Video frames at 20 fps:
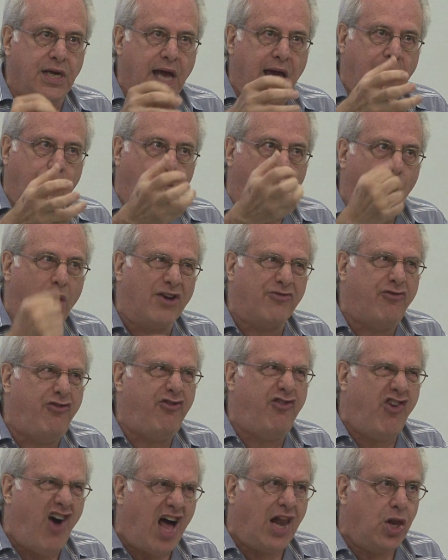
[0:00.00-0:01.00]
and what
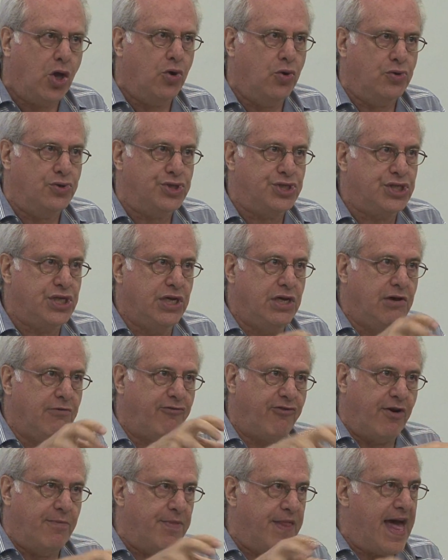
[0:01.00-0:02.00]
follows
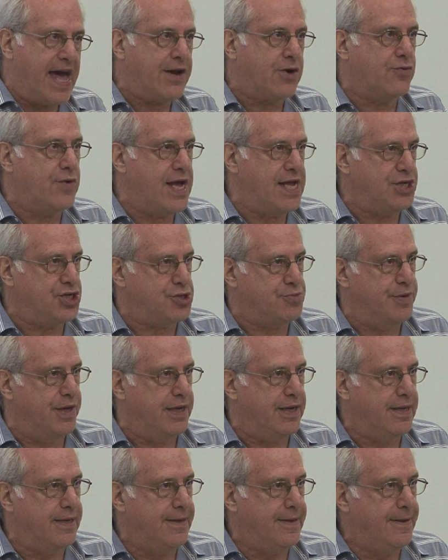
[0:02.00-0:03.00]
from that arrangement.
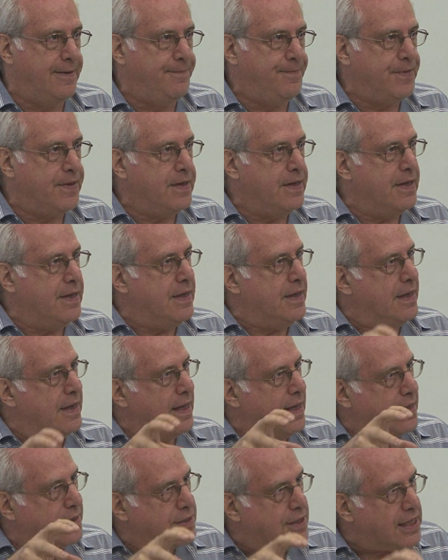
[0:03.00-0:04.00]

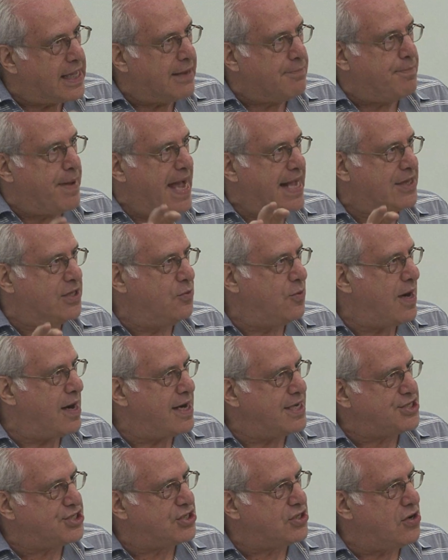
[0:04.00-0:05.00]
To get back to where
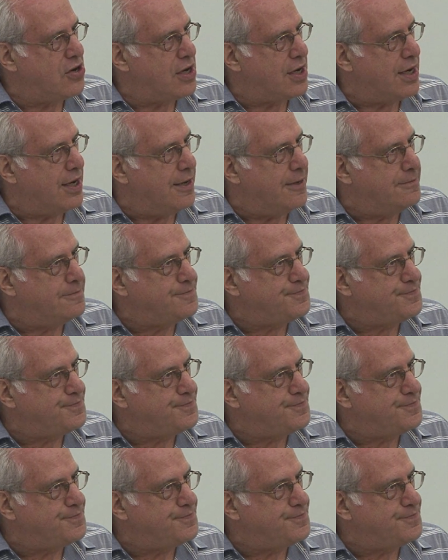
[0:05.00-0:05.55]
I started,